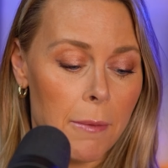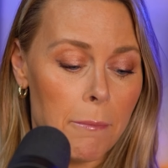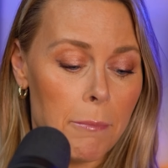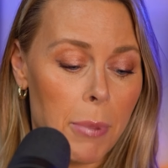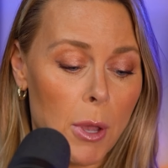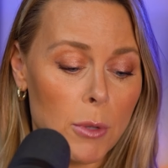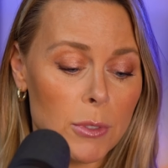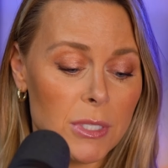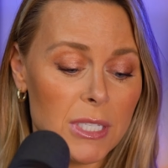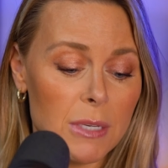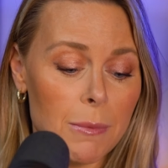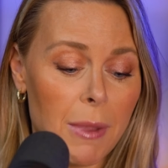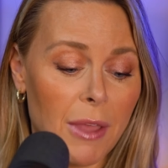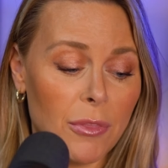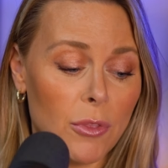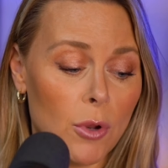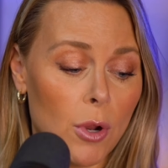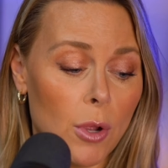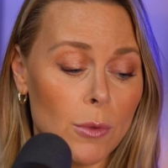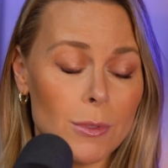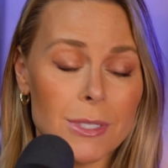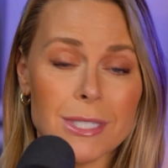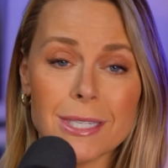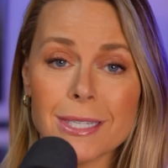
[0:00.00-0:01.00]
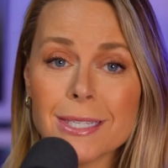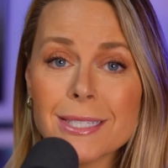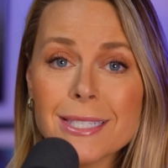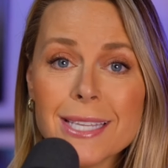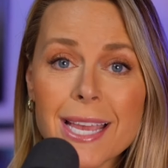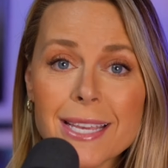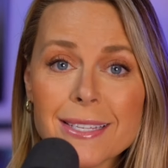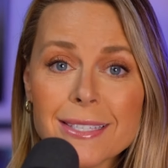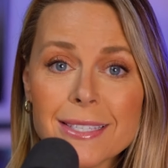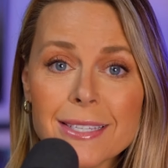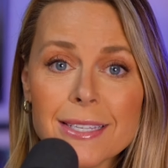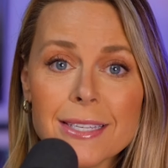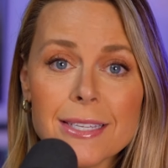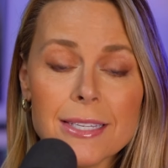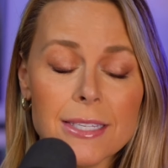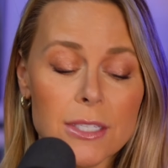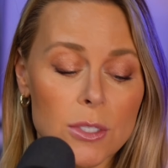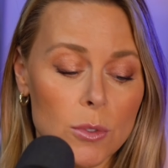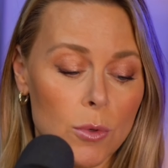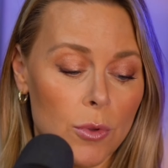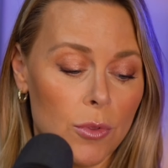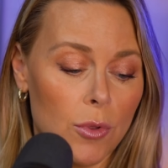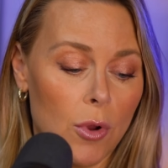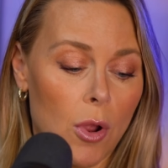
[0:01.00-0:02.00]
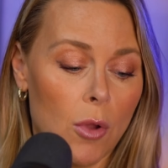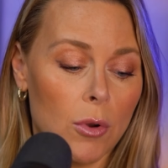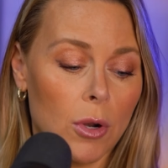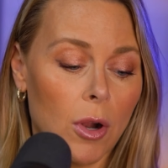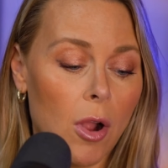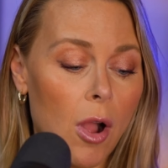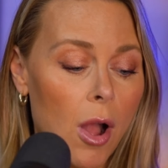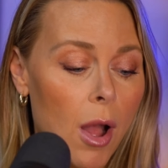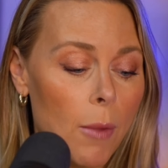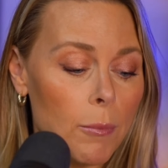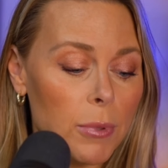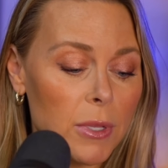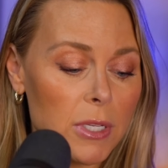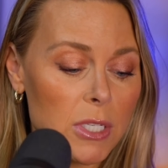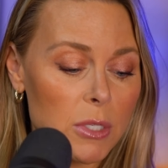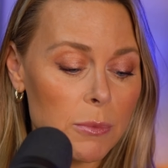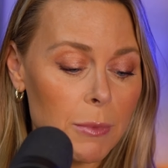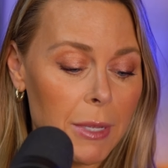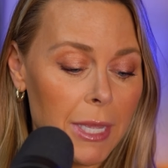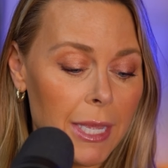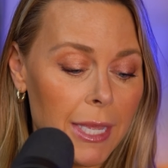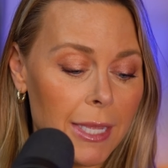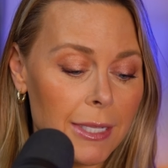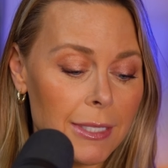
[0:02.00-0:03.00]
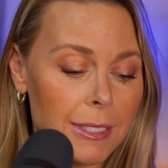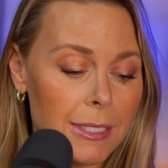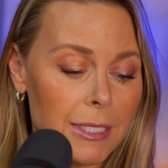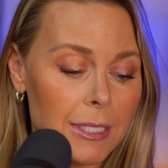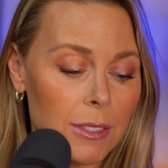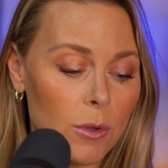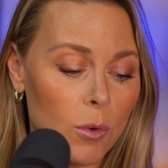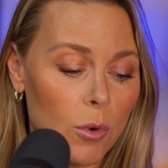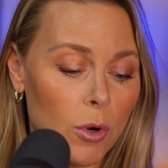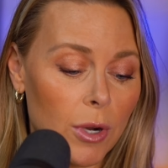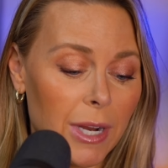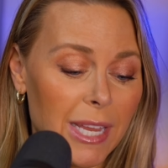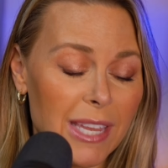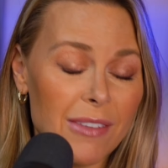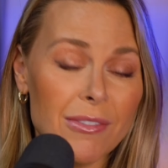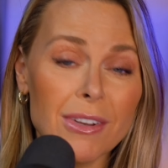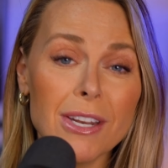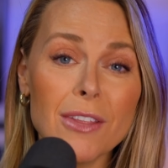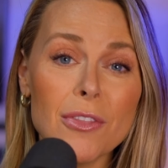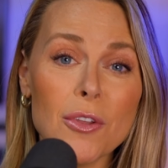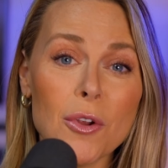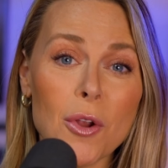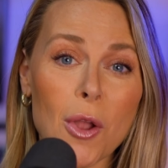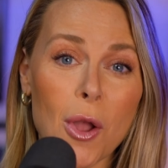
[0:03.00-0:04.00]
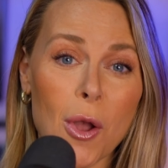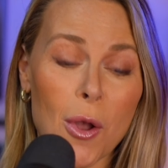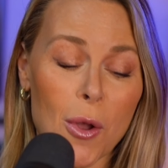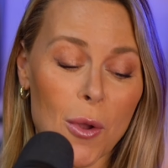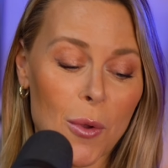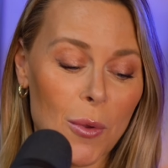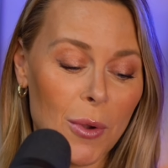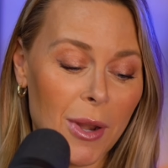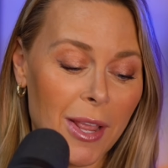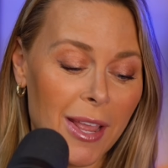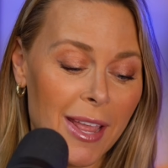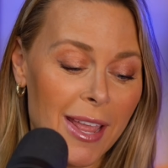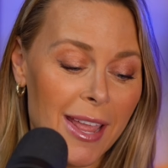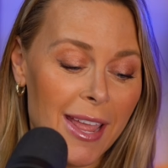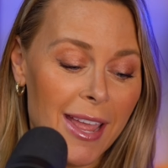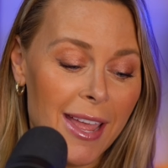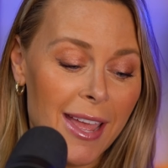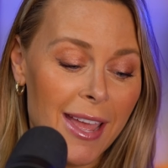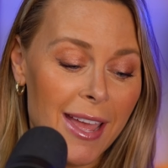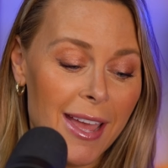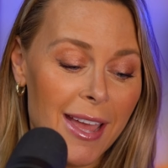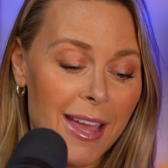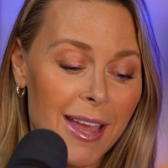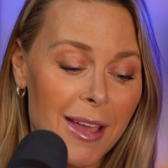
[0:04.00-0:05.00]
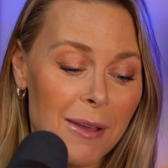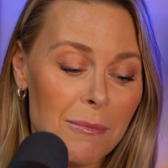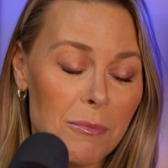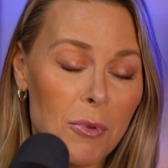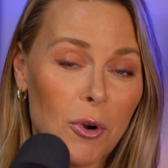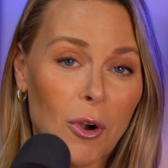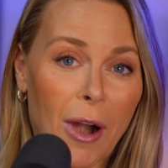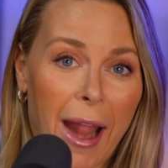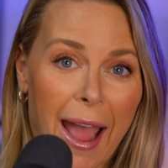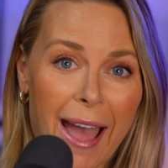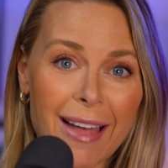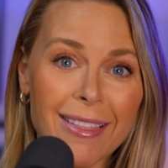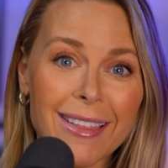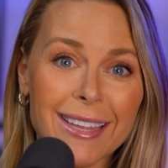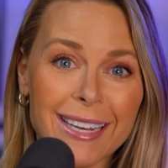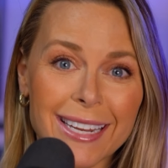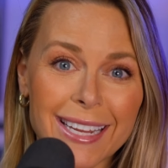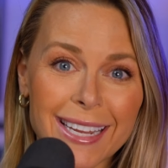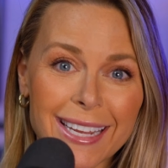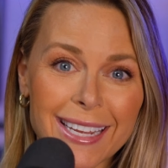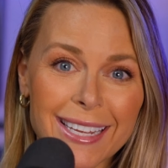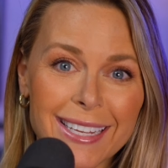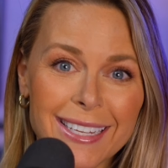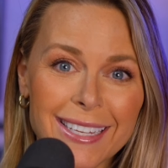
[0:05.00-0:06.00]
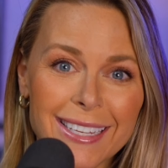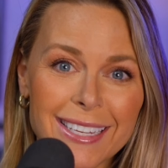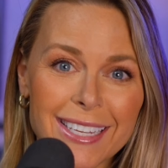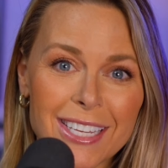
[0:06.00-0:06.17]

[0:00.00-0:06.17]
boast about their own successes or their own accomplishments or even in their own morality.